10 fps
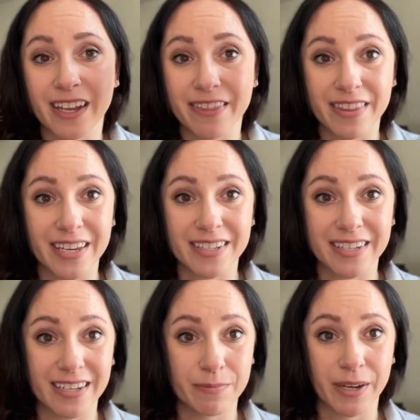and this
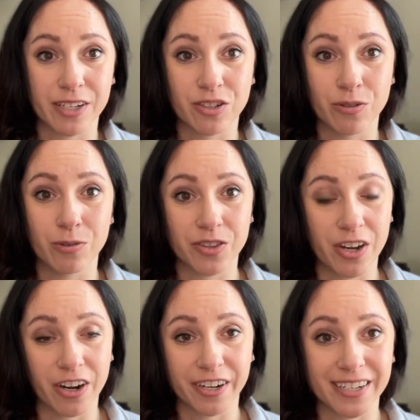as my two on the
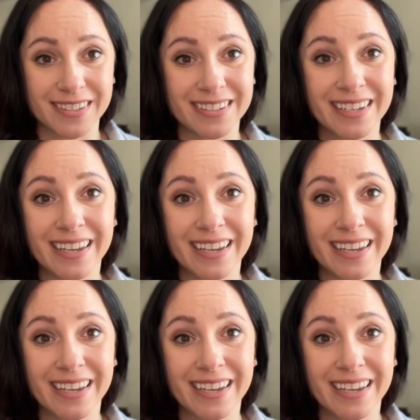harness.